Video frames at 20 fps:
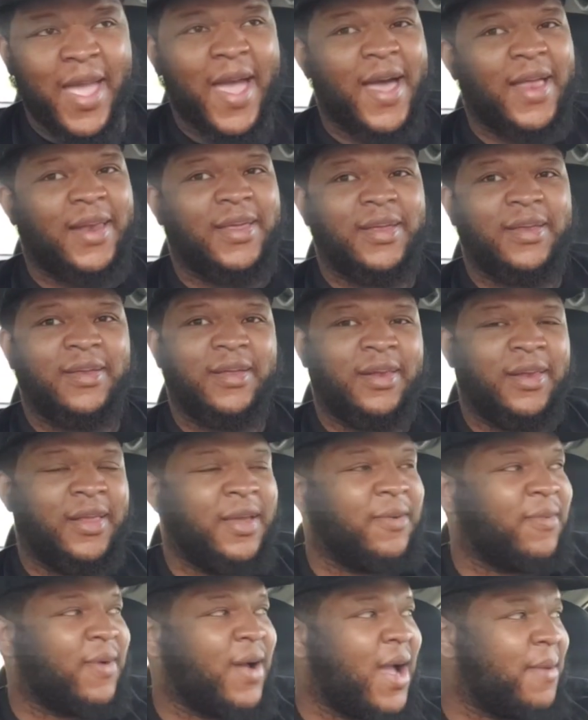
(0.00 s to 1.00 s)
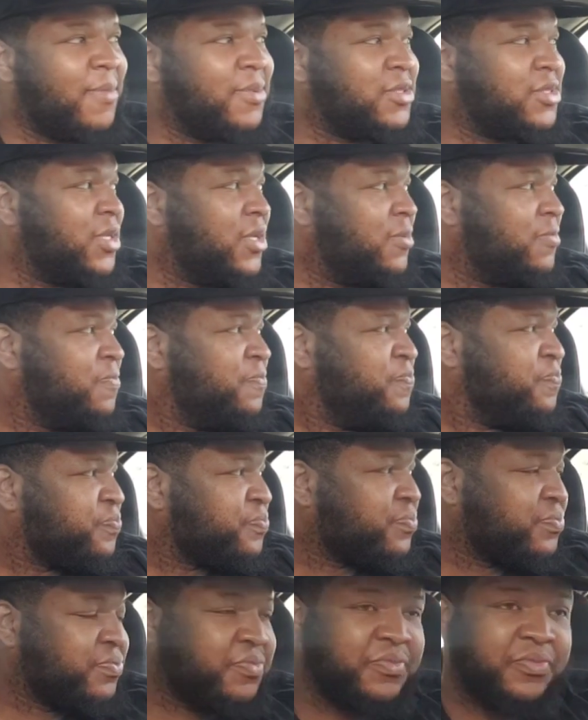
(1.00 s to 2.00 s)
Allen, Glenn Robinson,
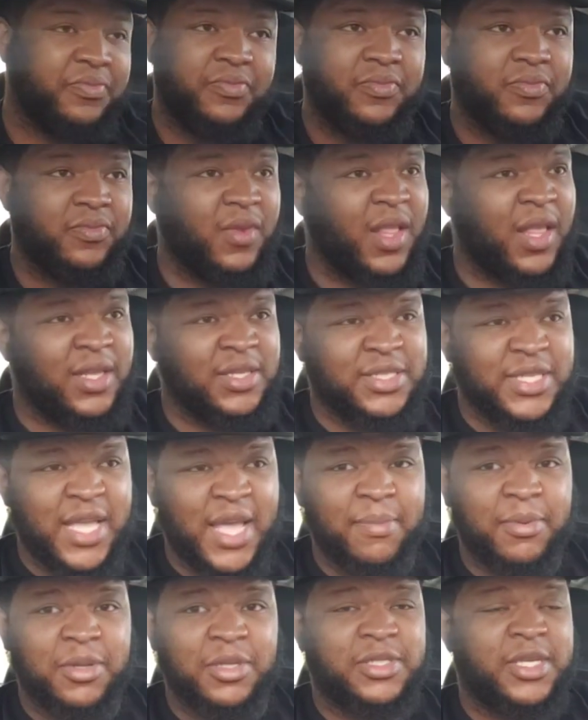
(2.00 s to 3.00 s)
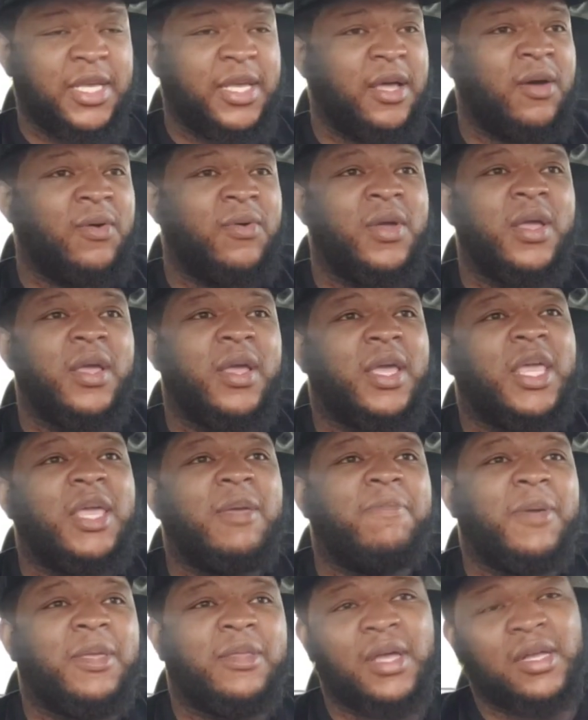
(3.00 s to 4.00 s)
Sam Cassell.
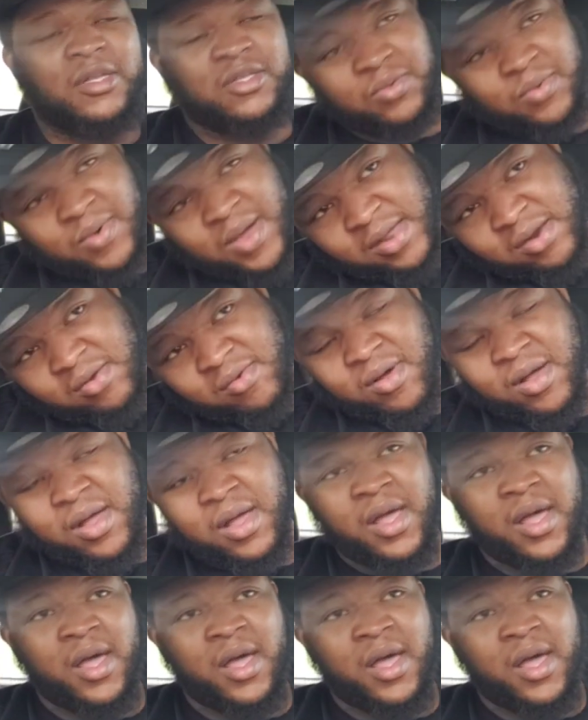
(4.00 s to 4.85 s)
He beat that Toronto